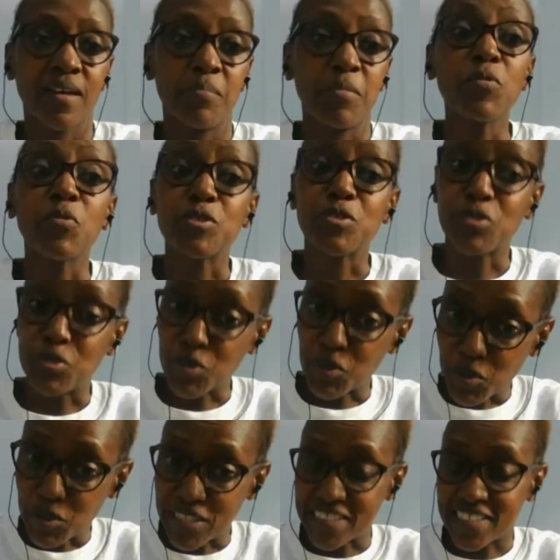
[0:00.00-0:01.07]
Maybe what you
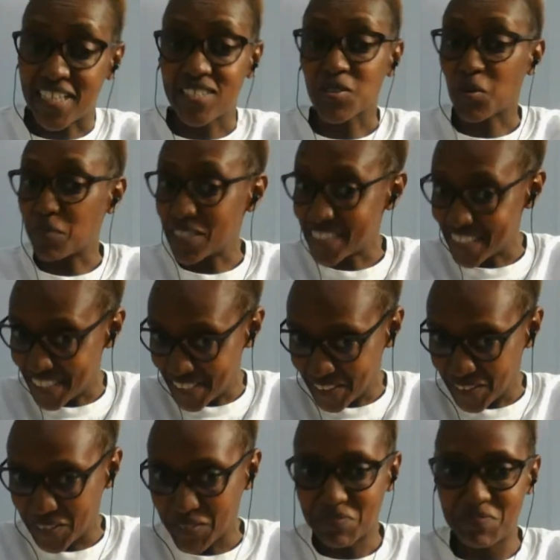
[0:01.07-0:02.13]
don't know is that
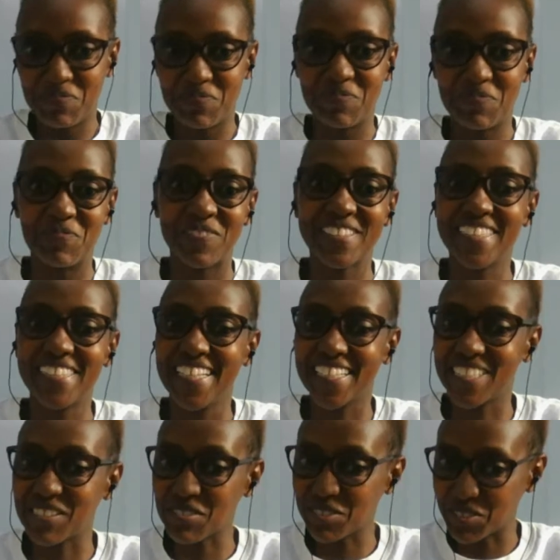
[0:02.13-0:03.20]
obesity
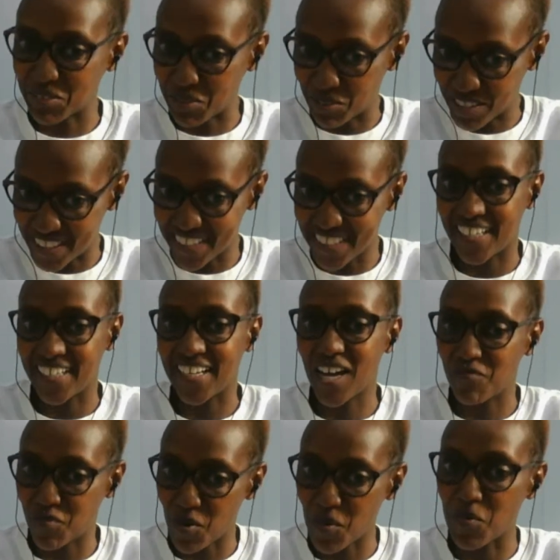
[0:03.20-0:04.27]
is also considered
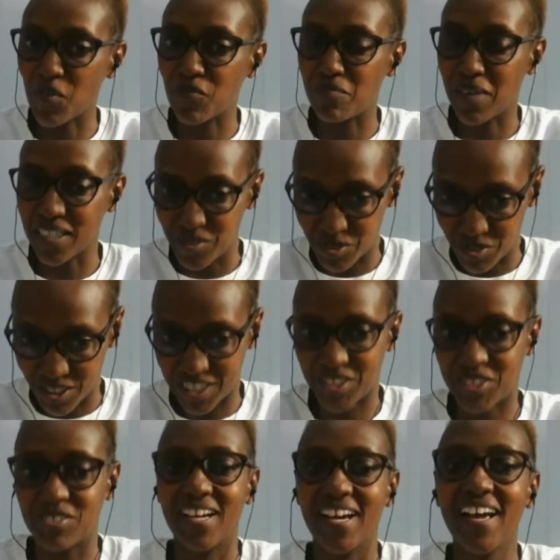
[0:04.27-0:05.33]
a form of
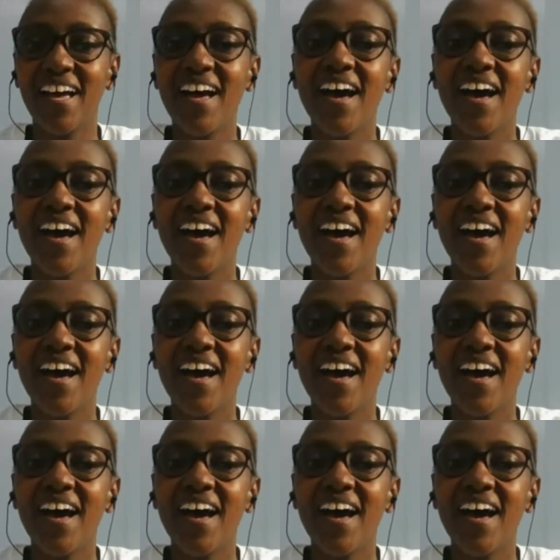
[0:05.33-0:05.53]
malnutrition.